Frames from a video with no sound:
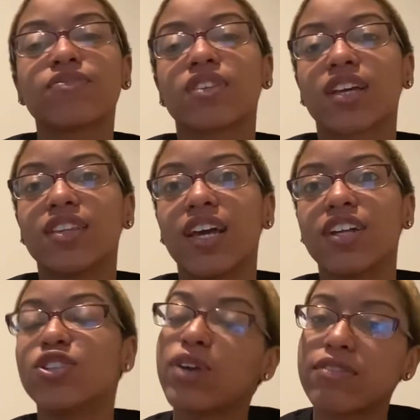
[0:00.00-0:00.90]

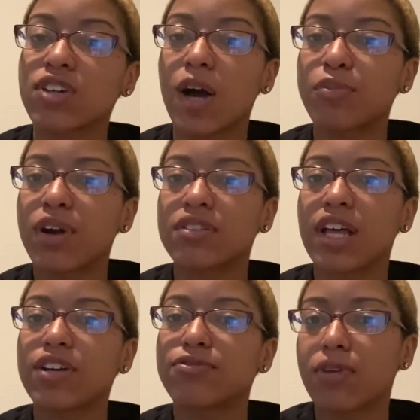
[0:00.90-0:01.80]
then you have to hop around
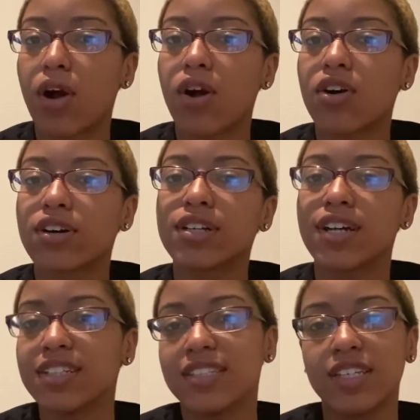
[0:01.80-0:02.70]
like a frog
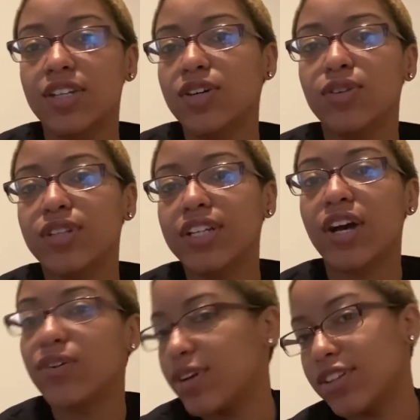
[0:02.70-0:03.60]
until
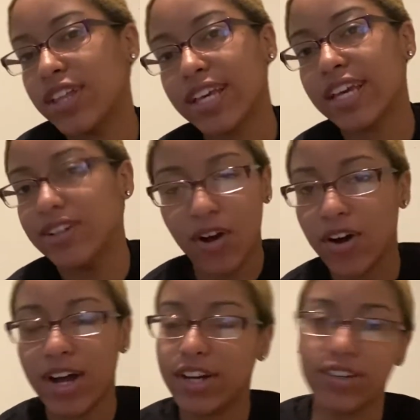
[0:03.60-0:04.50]
either they get
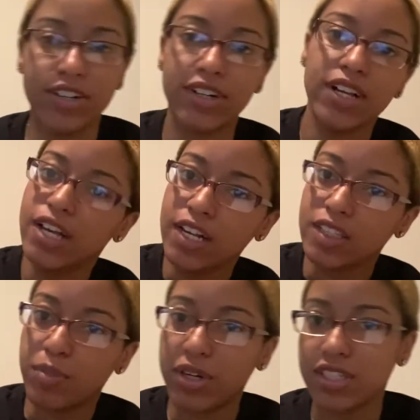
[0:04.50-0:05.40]
caught or
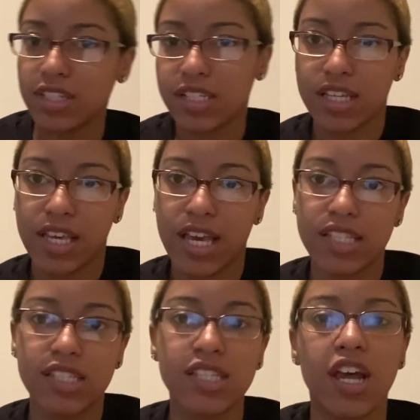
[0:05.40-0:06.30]
the person doesn't
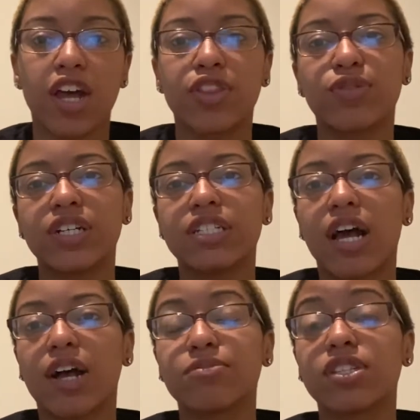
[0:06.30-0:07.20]
guess 3
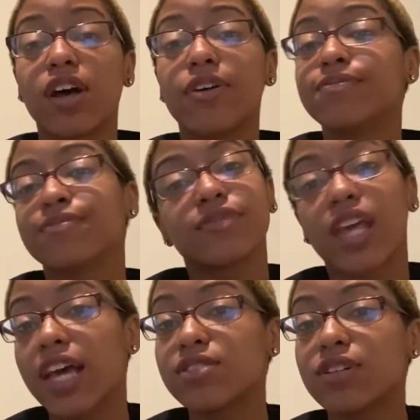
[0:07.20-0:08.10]
times. So
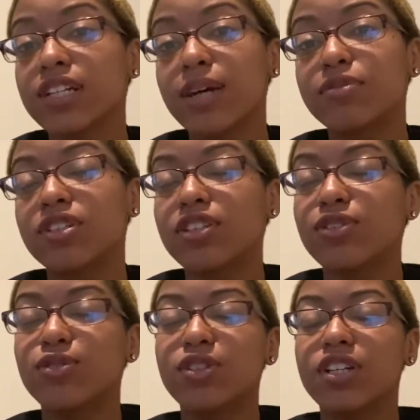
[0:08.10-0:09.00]
it's really up to
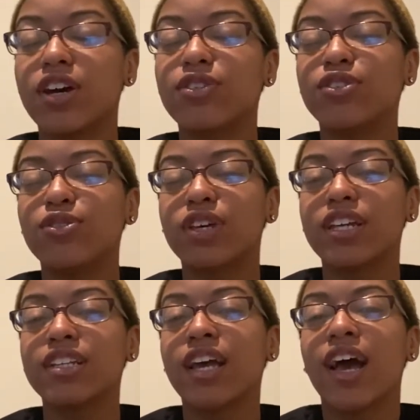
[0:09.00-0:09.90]
you. You
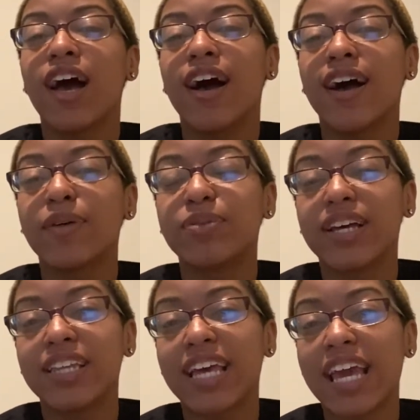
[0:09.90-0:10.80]
can play
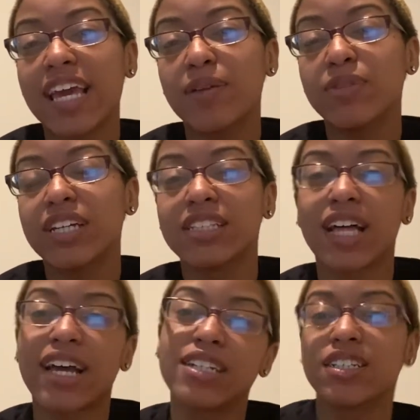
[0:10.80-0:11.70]
the game in
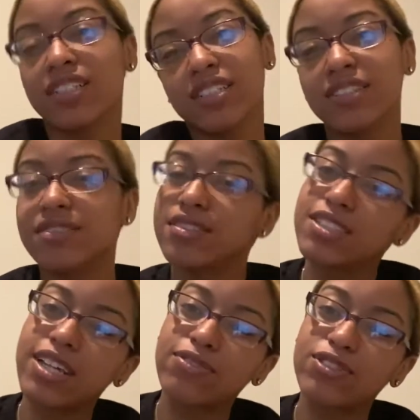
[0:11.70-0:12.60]
like
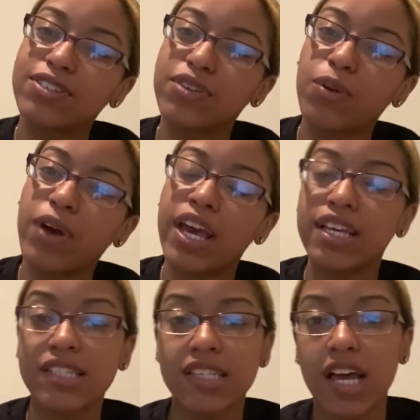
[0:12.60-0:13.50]
several different
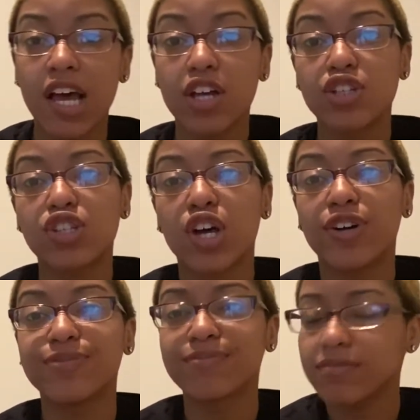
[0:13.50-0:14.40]
ways. So